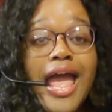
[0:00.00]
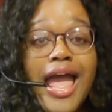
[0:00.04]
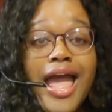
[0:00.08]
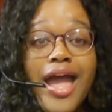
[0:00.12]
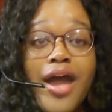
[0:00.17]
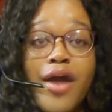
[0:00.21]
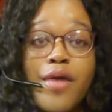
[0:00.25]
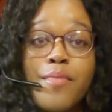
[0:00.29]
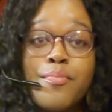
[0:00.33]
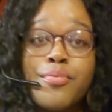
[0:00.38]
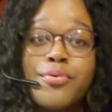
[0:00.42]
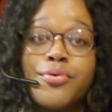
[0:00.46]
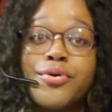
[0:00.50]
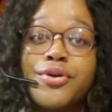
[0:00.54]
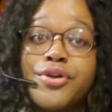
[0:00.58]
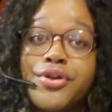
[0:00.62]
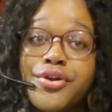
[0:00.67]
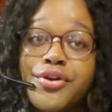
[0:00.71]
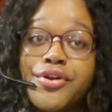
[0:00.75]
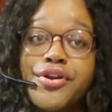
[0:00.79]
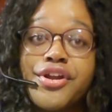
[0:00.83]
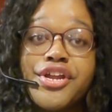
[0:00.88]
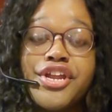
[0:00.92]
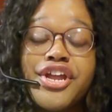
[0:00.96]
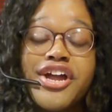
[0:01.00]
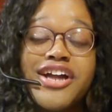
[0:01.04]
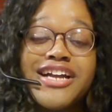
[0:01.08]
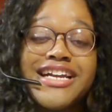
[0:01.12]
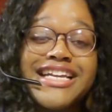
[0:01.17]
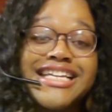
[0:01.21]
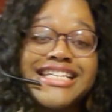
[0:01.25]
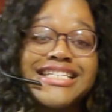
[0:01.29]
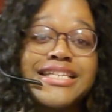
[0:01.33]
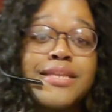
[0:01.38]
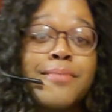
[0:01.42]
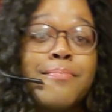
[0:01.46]
Albor
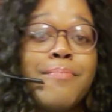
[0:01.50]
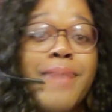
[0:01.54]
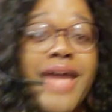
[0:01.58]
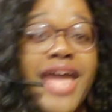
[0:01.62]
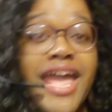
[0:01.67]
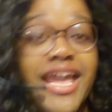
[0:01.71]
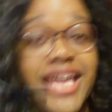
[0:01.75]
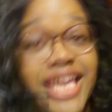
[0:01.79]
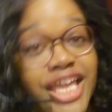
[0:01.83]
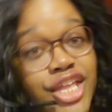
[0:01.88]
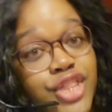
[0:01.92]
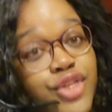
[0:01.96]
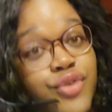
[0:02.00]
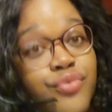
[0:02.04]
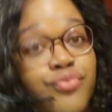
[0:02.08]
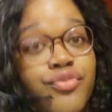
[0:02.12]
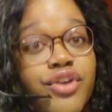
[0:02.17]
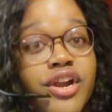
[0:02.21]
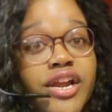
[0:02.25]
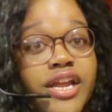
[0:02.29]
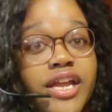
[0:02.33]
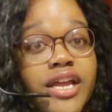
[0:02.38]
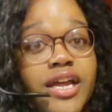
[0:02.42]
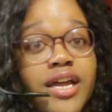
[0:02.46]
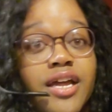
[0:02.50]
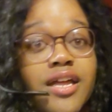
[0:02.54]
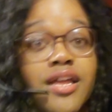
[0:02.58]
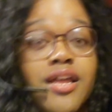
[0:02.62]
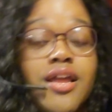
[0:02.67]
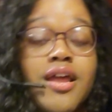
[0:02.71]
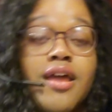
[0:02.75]
Kerrion is back in the ring,